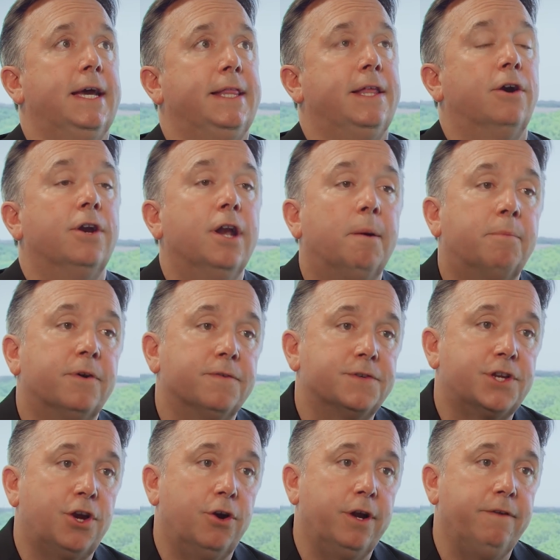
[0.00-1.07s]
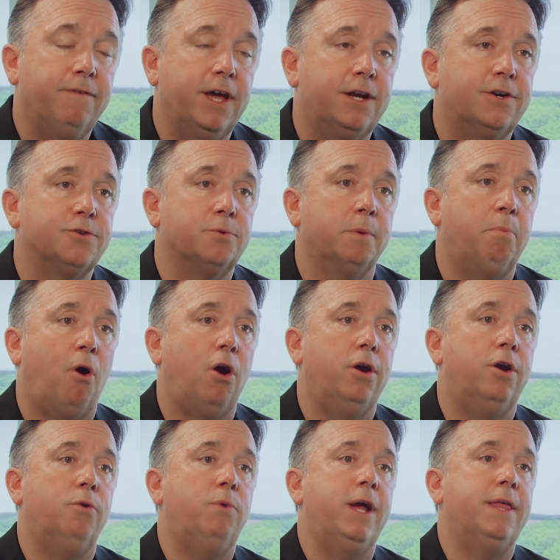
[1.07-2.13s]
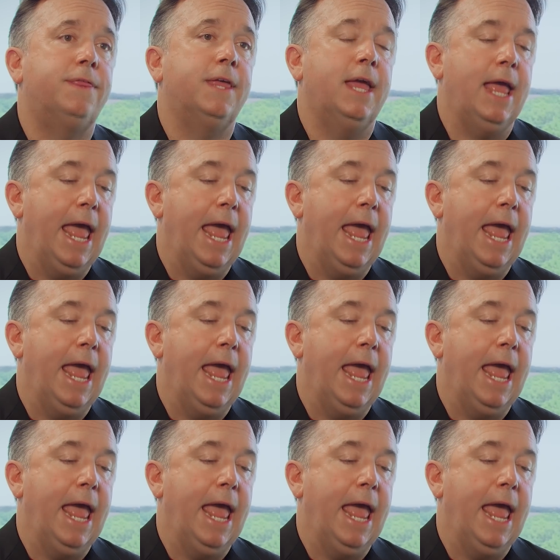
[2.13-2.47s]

there are a number of security vendors we partner with.